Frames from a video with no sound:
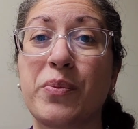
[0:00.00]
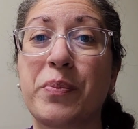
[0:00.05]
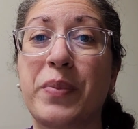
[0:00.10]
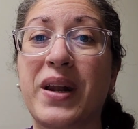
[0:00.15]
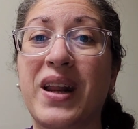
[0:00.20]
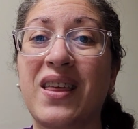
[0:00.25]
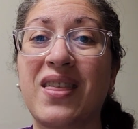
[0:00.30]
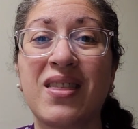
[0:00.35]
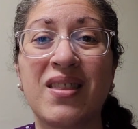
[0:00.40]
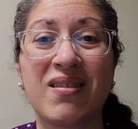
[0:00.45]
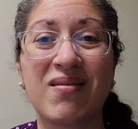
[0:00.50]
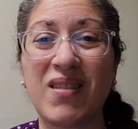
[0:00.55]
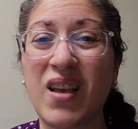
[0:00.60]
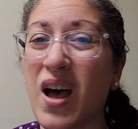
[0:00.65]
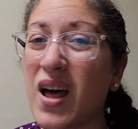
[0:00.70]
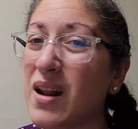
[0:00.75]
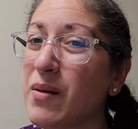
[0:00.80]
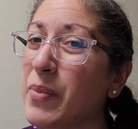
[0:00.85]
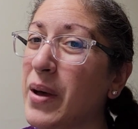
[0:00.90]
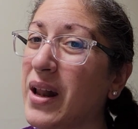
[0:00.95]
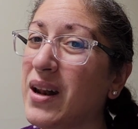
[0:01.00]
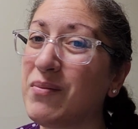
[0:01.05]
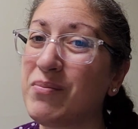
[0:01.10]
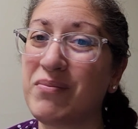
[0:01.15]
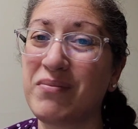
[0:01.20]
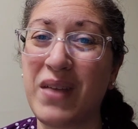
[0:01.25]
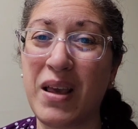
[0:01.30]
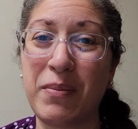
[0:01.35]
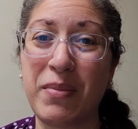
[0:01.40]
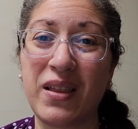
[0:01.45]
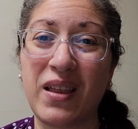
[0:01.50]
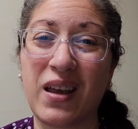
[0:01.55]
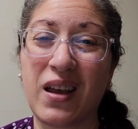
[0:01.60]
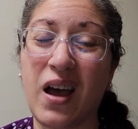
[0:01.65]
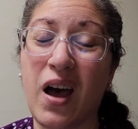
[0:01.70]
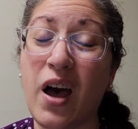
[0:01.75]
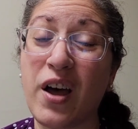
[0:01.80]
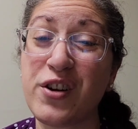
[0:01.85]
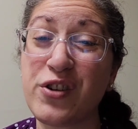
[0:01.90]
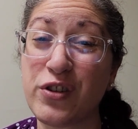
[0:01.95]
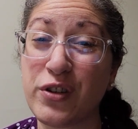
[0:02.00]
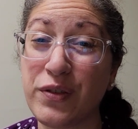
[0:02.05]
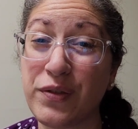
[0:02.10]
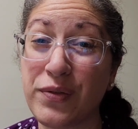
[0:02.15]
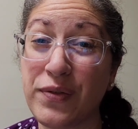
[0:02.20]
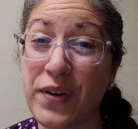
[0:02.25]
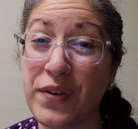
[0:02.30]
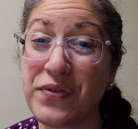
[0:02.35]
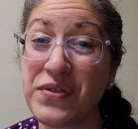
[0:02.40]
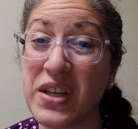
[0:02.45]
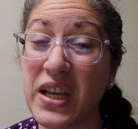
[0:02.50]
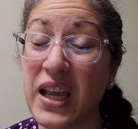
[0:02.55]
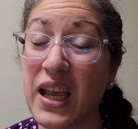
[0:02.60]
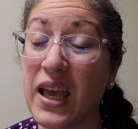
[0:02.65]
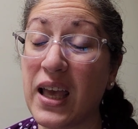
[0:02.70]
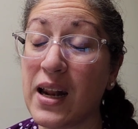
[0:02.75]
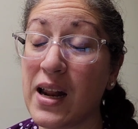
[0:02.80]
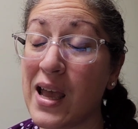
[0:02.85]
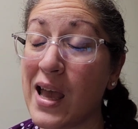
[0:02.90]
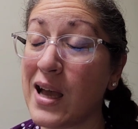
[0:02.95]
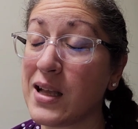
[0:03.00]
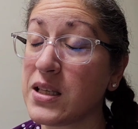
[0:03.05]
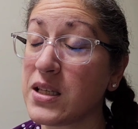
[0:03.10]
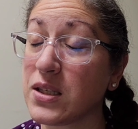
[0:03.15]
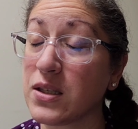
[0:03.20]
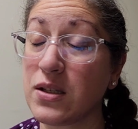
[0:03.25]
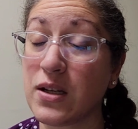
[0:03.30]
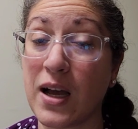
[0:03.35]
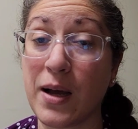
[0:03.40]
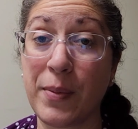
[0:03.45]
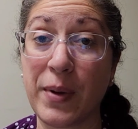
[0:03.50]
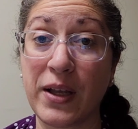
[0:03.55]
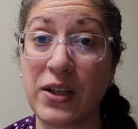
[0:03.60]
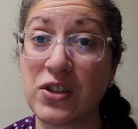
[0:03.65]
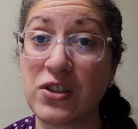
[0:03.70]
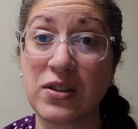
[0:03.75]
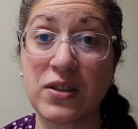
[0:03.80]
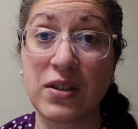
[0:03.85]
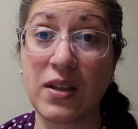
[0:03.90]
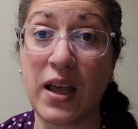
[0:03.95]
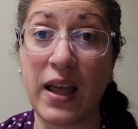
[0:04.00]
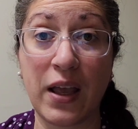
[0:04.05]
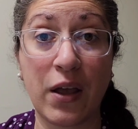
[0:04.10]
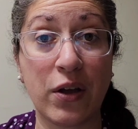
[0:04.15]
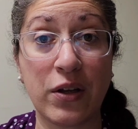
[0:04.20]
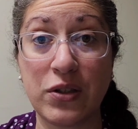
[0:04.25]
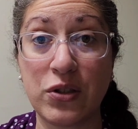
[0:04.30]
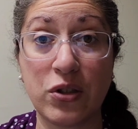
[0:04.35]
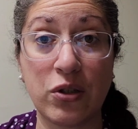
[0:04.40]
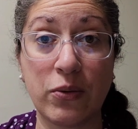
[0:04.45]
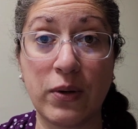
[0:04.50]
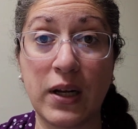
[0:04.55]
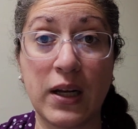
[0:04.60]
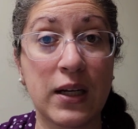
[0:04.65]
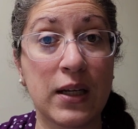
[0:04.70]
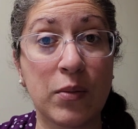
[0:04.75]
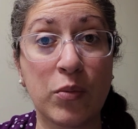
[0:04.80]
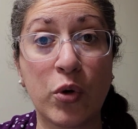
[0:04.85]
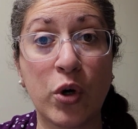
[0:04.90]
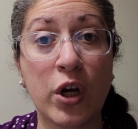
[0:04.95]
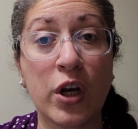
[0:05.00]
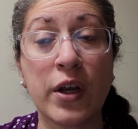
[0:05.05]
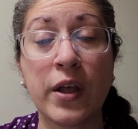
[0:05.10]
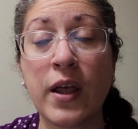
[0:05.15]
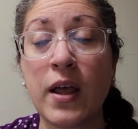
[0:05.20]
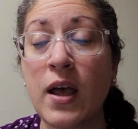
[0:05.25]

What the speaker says: but I got about maybe like 150 and I had to stop. I couldn't do it anymore.